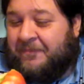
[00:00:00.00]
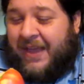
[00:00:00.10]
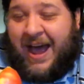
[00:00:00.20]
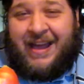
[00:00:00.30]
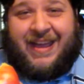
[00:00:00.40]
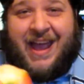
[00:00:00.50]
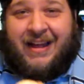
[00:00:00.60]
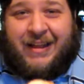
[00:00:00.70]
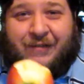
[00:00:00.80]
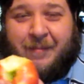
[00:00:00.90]
I
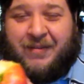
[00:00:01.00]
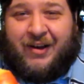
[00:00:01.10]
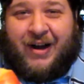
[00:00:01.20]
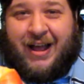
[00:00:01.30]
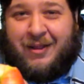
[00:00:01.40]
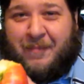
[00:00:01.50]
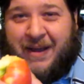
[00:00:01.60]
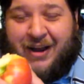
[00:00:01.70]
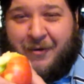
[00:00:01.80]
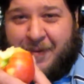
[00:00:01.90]
can't live up to your
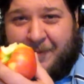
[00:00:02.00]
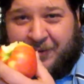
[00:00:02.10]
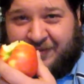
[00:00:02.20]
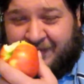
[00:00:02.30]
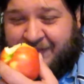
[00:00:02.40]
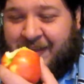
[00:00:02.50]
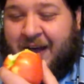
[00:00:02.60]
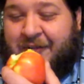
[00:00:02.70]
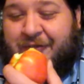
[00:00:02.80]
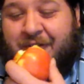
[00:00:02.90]
jalapeno pepper and
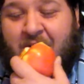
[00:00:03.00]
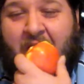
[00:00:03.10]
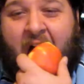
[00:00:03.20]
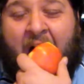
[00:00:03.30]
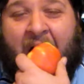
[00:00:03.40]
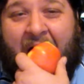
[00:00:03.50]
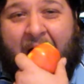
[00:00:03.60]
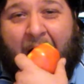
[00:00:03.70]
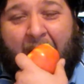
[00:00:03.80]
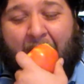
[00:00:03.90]
stuff. You
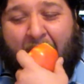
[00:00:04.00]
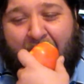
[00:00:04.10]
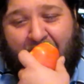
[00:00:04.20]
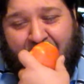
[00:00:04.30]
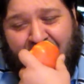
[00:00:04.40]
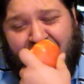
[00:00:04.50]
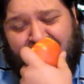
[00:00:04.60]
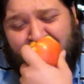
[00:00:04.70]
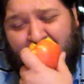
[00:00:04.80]
uh-huh.